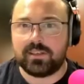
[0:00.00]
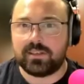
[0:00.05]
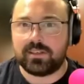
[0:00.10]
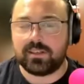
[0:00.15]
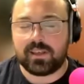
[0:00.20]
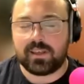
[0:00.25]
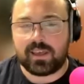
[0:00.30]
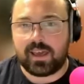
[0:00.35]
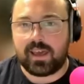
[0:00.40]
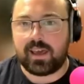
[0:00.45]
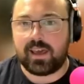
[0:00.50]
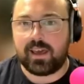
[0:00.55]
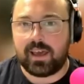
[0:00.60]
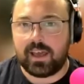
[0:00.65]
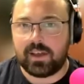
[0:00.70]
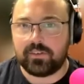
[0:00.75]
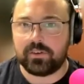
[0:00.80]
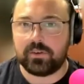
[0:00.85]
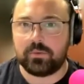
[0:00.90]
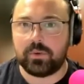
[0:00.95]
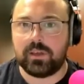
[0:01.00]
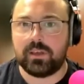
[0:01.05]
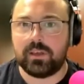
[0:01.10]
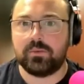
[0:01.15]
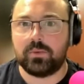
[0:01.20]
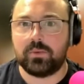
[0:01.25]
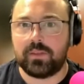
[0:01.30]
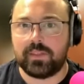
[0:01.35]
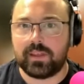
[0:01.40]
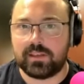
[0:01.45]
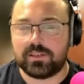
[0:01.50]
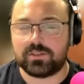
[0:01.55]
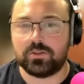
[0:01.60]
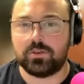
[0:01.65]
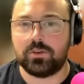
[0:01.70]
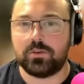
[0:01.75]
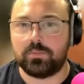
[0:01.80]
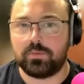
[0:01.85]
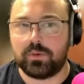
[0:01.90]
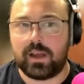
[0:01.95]
didn't care every week when they
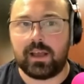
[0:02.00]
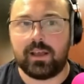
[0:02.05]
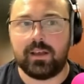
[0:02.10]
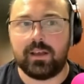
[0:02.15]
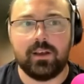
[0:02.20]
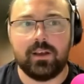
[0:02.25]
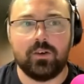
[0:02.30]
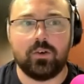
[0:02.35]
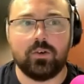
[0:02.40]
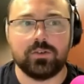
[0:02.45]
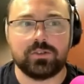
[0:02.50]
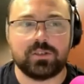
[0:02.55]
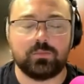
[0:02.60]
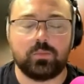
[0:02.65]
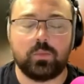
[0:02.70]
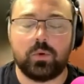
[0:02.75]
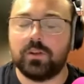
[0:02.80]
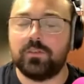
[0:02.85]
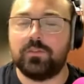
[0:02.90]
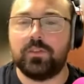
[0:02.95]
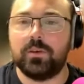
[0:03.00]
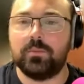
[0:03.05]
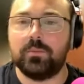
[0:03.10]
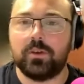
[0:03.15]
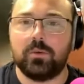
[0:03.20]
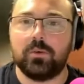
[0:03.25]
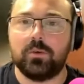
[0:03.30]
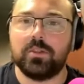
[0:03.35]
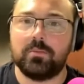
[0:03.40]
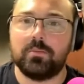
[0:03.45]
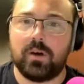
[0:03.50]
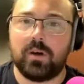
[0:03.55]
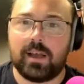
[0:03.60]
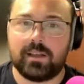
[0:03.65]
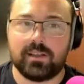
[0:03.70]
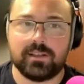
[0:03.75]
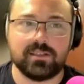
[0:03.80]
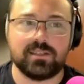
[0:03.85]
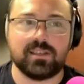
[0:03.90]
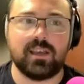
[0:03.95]
saw Brett or one of them go on the
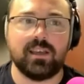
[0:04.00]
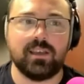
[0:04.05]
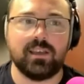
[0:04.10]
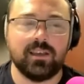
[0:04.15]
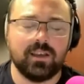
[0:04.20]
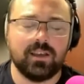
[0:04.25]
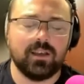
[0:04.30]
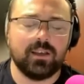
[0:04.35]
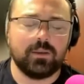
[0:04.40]
mic and say,